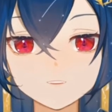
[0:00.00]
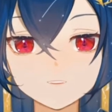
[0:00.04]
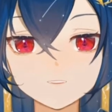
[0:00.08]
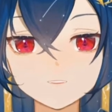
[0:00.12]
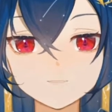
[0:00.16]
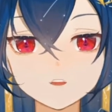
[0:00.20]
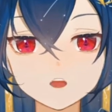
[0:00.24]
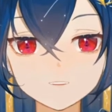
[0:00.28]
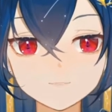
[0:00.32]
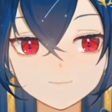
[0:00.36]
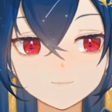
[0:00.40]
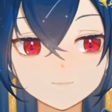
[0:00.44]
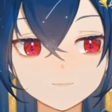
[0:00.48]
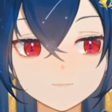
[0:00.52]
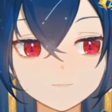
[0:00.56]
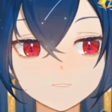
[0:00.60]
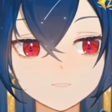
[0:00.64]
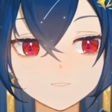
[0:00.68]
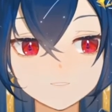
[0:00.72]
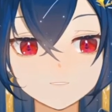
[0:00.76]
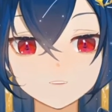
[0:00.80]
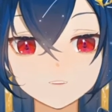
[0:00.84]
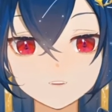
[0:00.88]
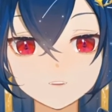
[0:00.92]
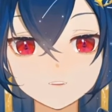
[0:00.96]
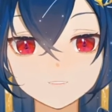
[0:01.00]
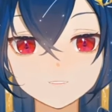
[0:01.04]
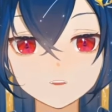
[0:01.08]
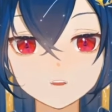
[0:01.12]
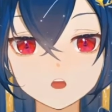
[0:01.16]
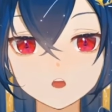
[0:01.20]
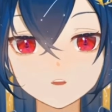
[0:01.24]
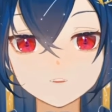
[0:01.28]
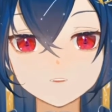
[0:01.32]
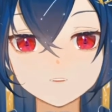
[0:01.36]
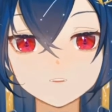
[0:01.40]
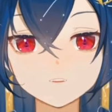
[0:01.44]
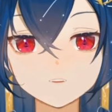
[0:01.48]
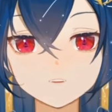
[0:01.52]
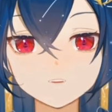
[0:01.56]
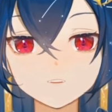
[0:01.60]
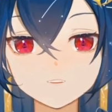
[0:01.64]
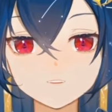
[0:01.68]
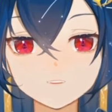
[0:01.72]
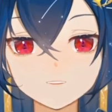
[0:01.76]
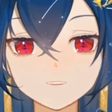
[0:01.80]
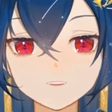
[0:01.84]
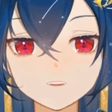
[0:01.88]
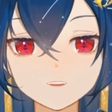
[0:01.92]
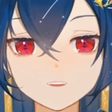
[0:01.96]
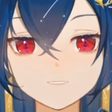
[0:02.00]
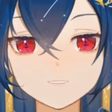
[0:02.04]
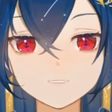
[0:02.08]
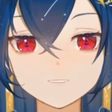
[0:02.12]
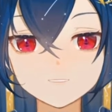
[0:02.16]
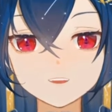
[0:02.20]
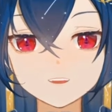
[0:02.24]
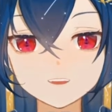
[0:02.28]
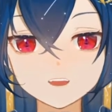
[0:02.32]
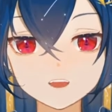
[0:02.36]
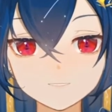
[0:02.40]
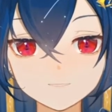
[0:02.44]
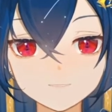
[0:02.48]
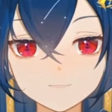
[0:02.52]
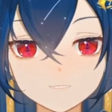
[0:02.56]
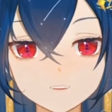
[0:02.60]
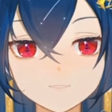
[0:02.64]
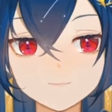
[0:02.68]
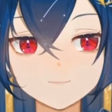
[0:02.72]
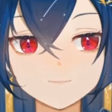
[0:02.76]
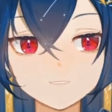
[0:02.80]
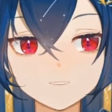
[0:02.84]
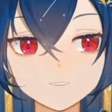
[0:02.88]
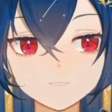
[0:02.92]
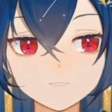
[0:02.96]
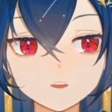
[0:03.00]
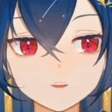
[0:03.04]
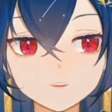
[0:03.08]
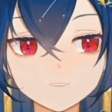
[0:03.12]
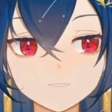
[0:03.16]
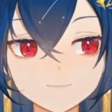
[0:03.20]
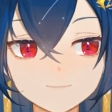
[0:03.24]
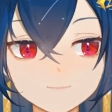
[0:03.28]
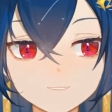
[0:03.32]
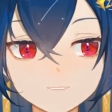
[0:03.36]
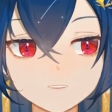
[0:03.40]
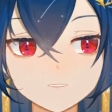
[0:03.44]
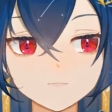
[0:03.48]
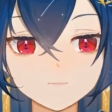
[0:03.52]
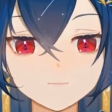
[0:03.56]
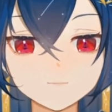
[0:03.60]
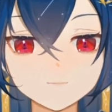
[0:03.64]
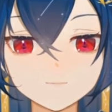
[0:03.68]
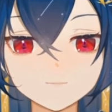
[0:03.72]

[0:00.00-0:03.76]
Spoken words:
I felt so much pressured that they kept making fun of me all the time.